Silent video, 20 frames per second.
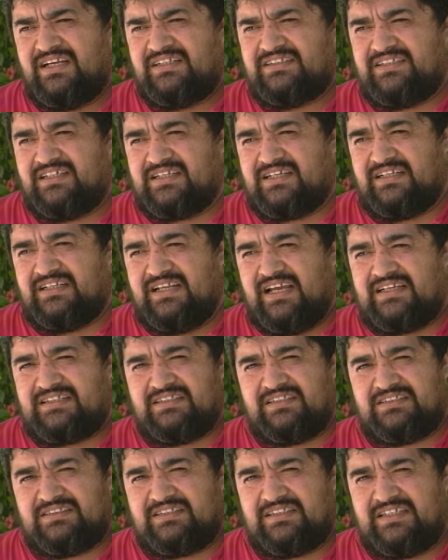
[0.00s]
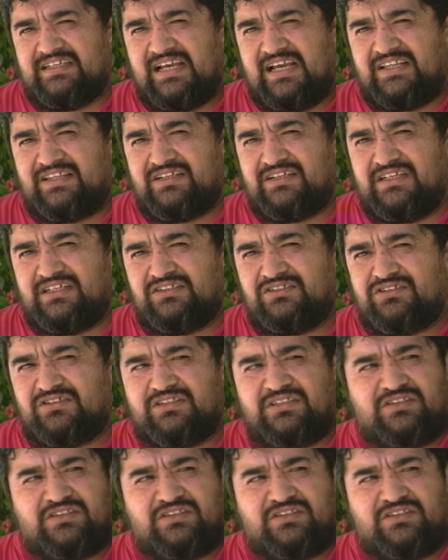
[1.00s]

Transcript: to connect us together into